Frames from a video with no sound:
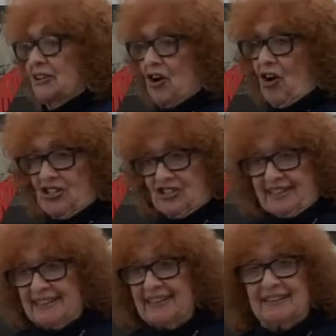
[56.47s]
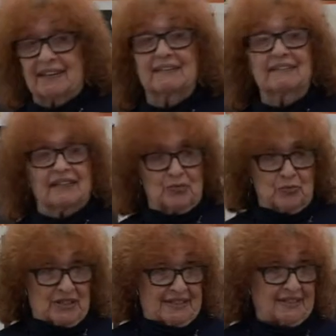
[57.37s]
in Argentina, in
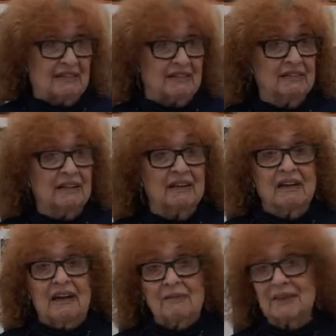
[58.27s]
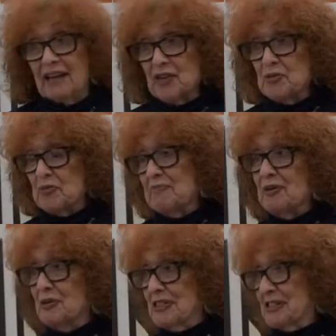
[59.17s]
Brazil, I mean, other
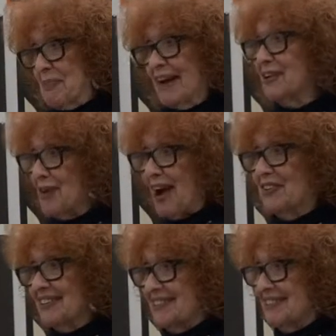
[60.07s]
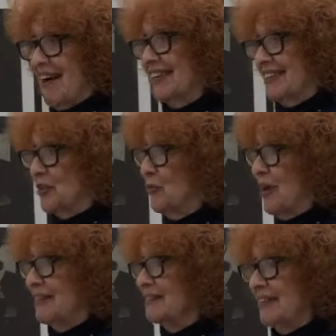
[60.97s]
people respect graphic design in a
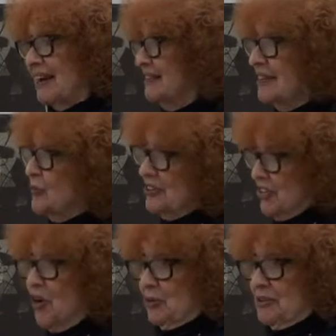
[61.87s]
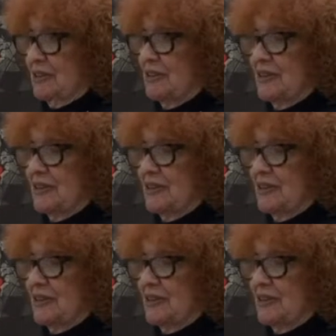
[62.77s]
way that I think we don't.